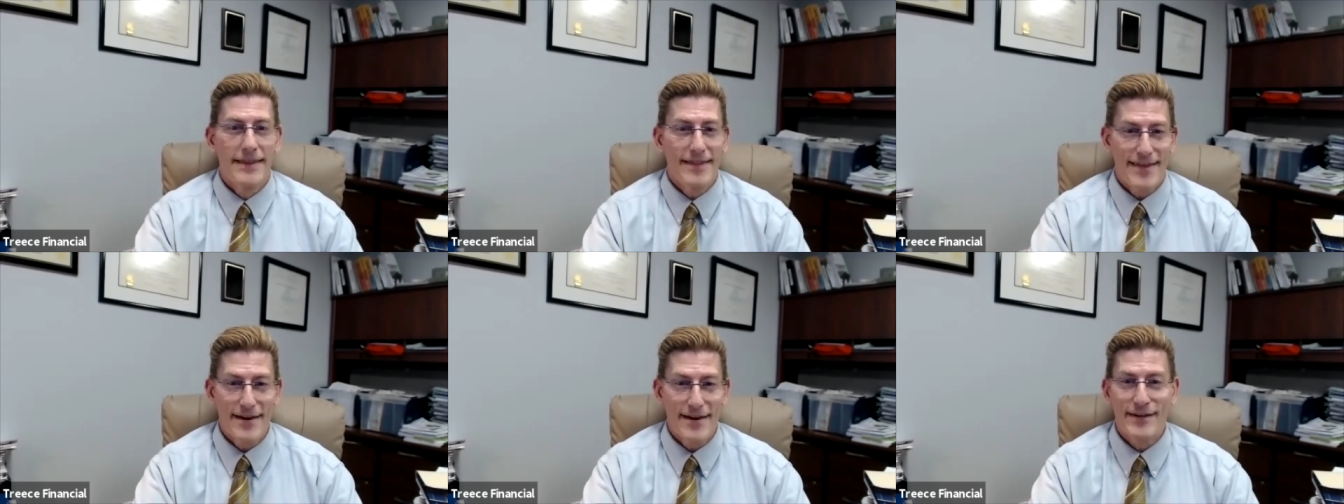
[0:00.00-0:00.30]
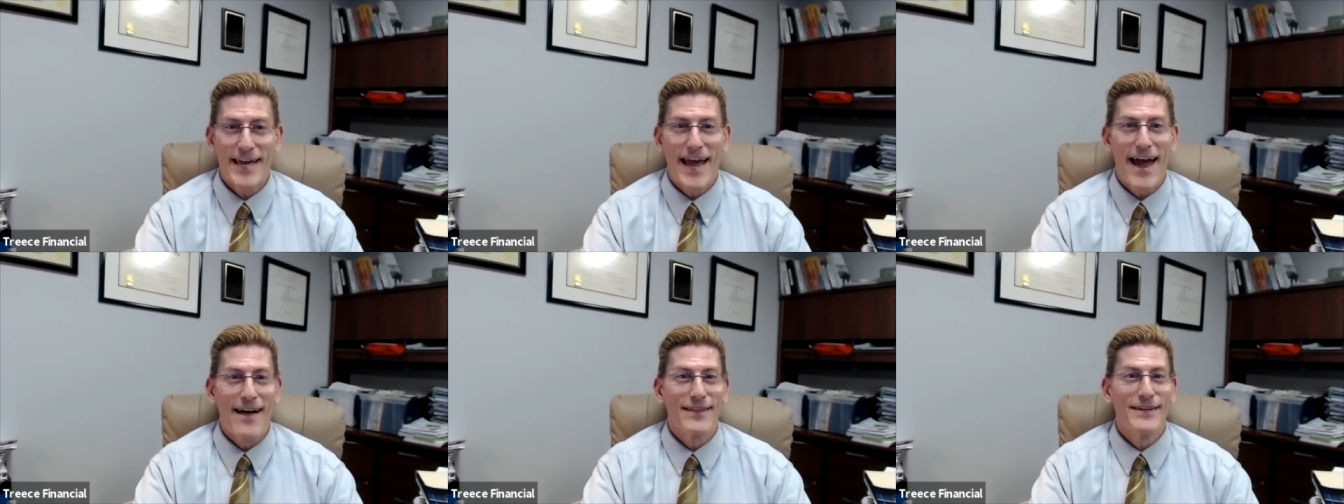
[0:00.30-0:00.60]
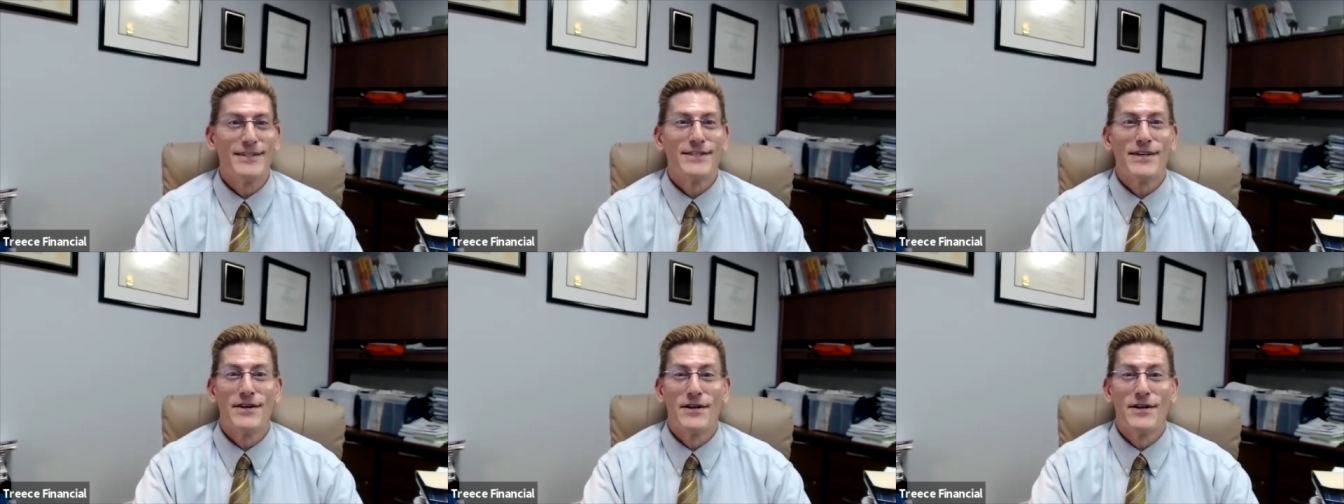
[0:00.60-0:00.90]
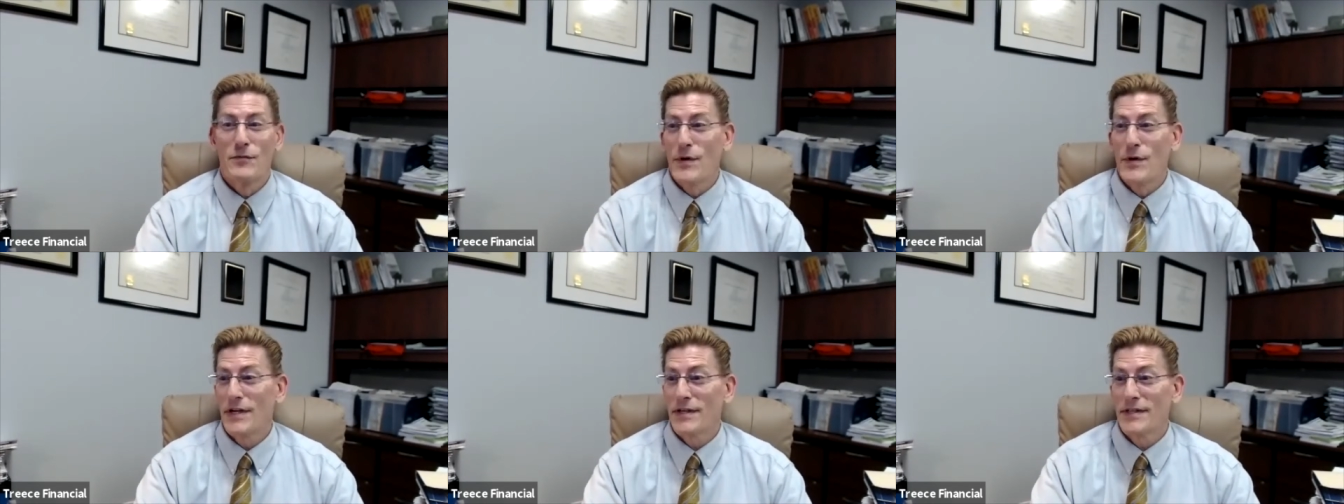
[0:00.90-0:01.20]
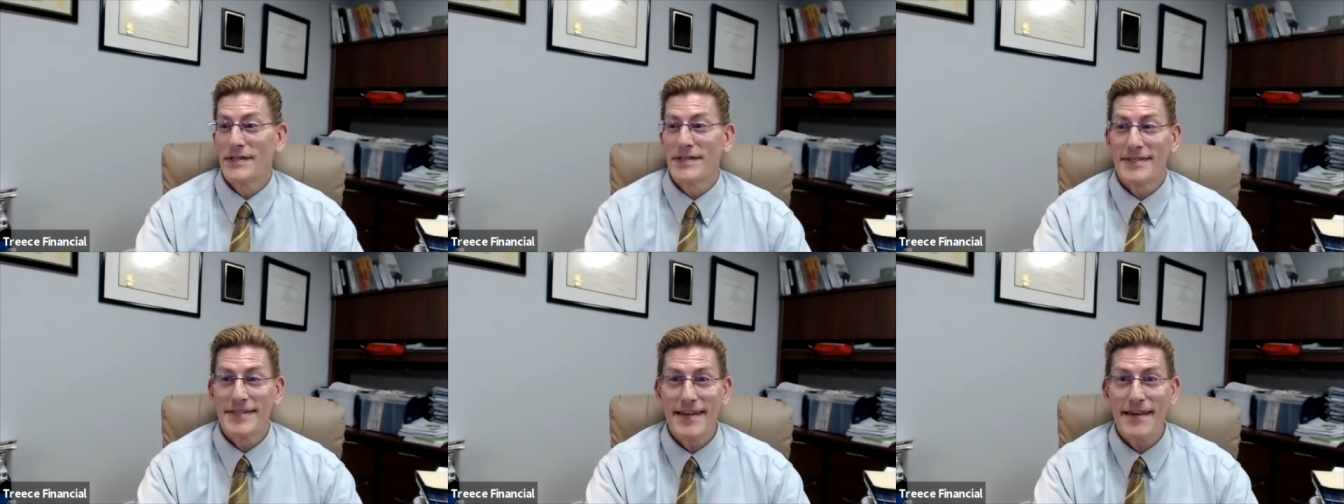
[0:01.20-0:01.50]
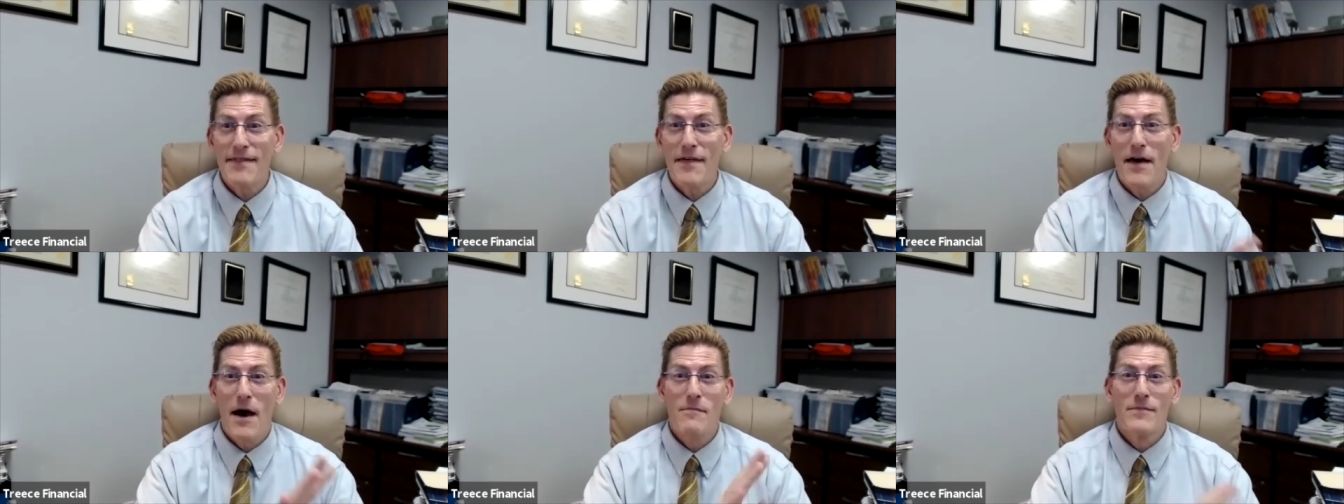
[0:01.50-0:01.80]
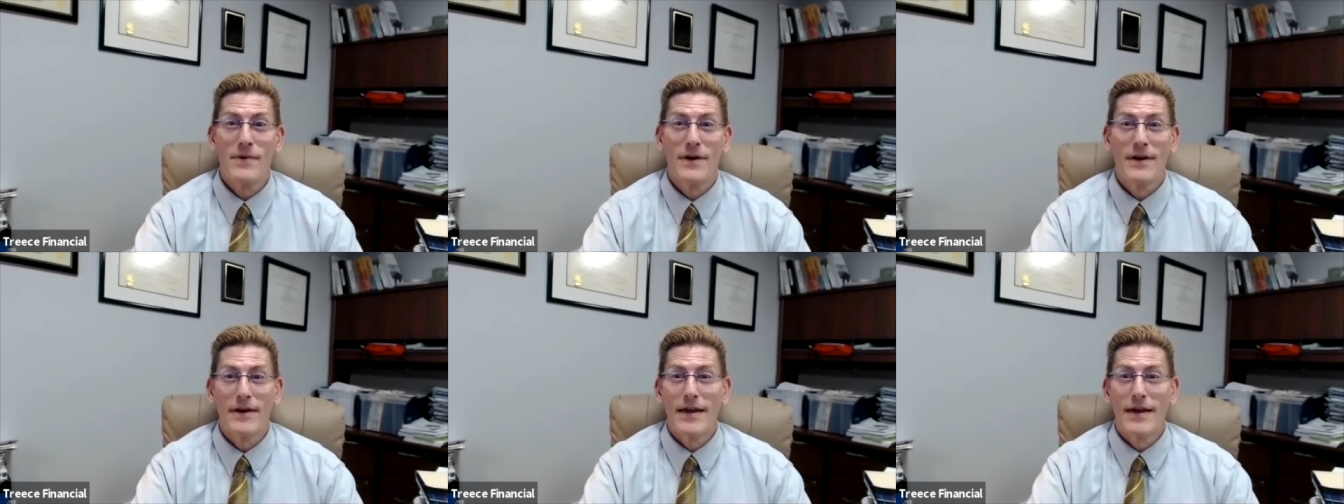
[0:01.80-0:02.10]
their gala dinner. We could see
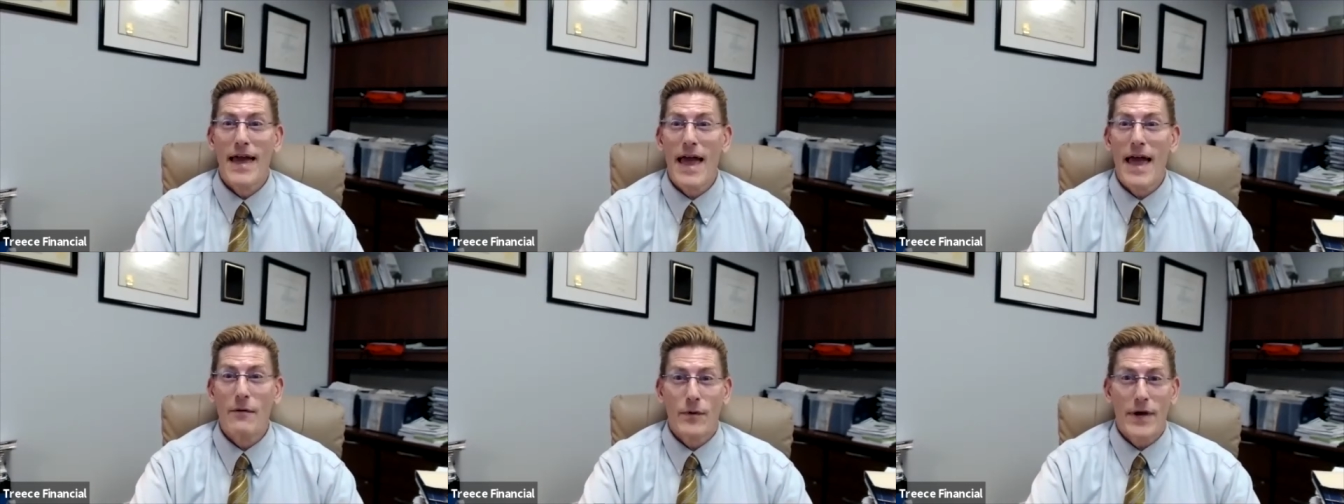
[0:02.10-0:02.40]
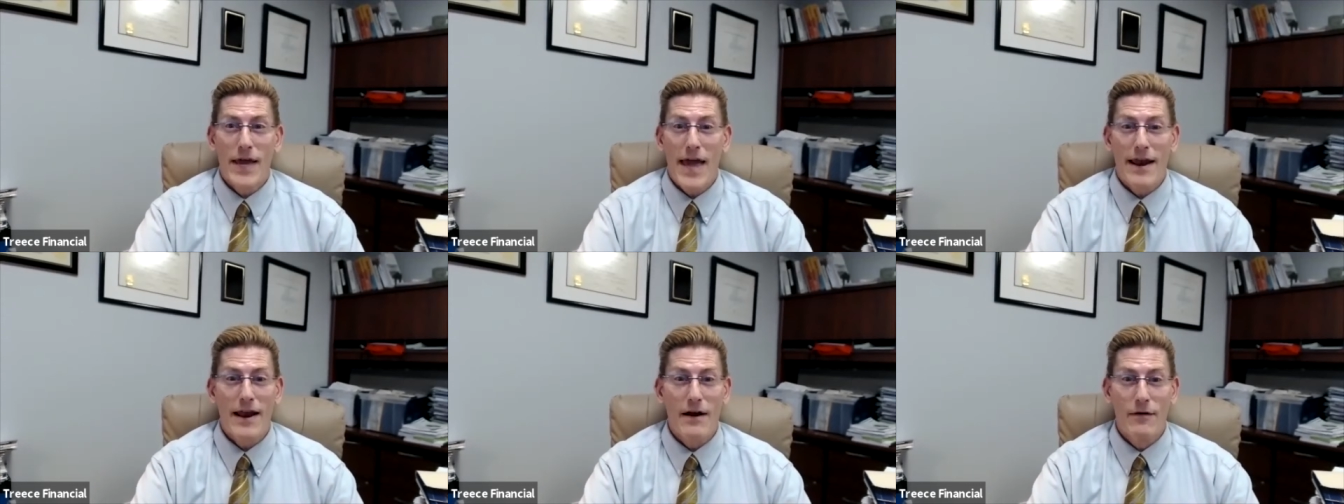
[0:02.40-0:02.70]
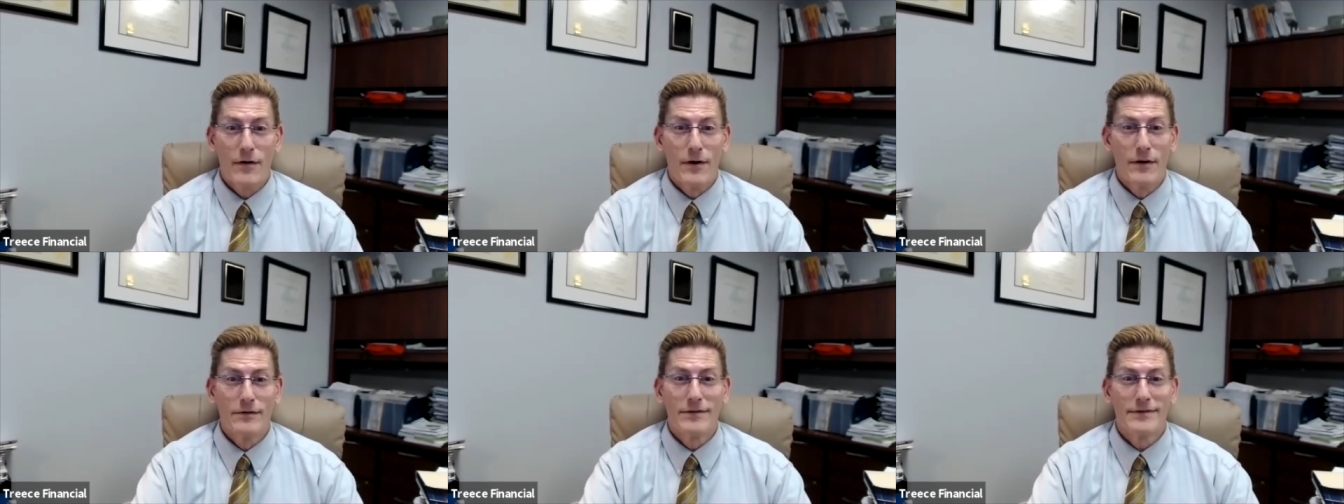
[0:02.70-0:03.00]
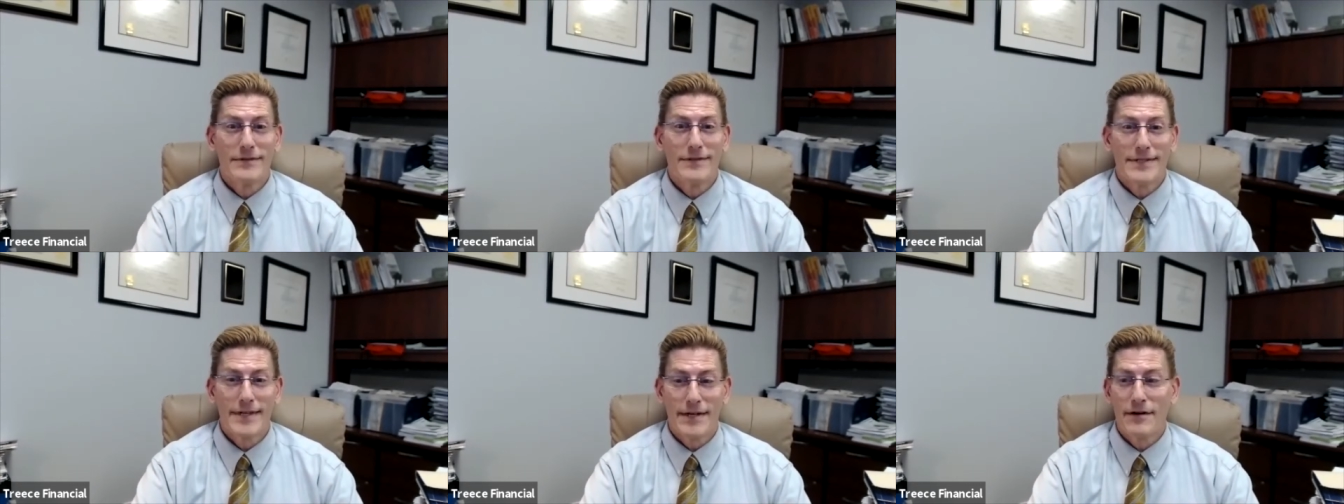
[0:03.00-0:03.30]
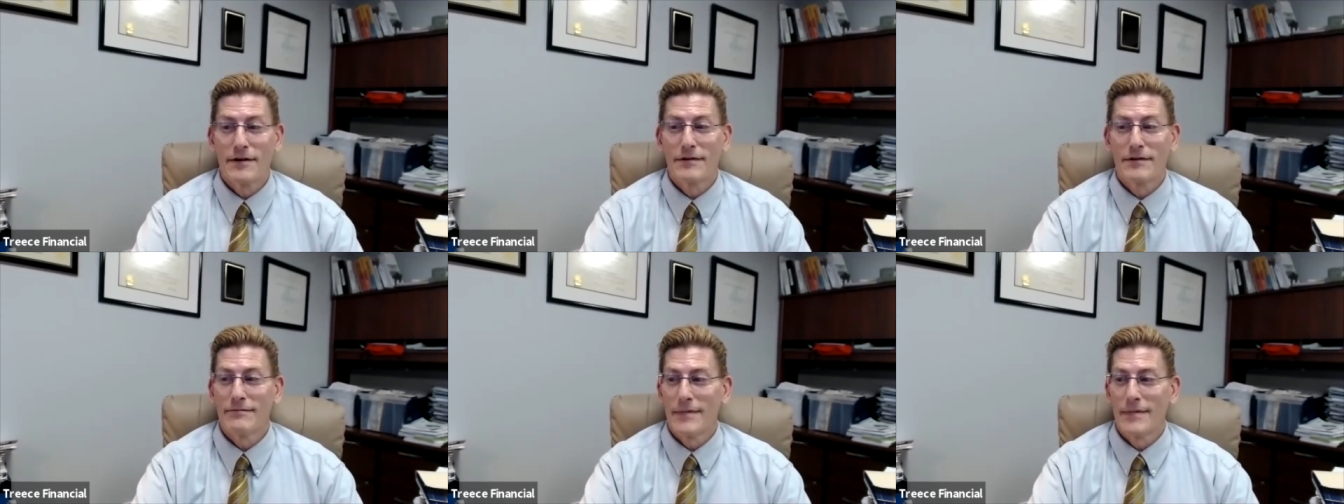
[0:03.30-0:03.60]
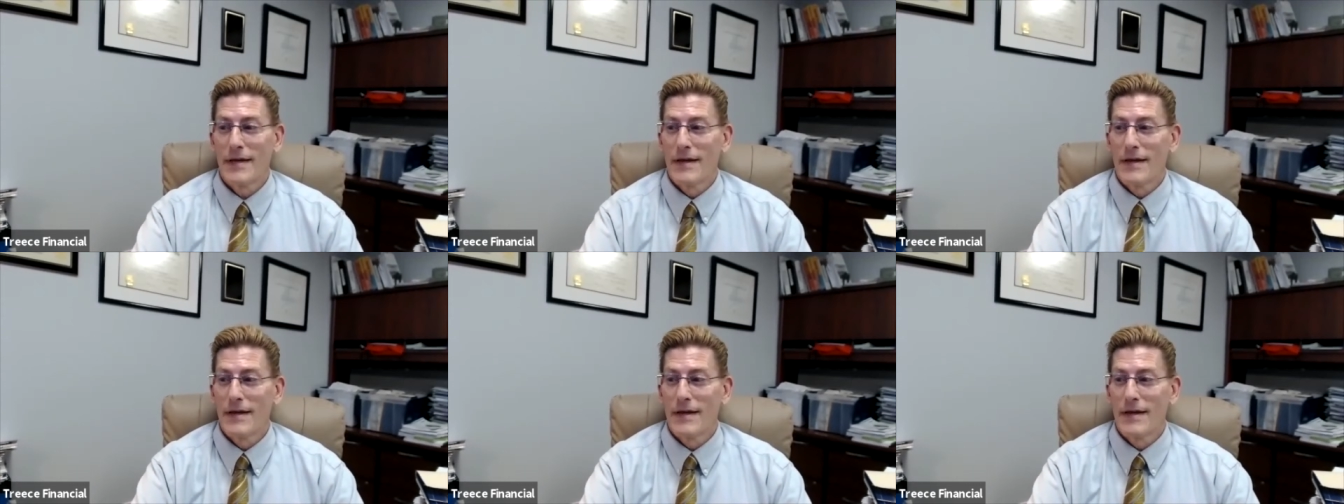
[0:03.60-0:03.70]
them, and we had our own dinner.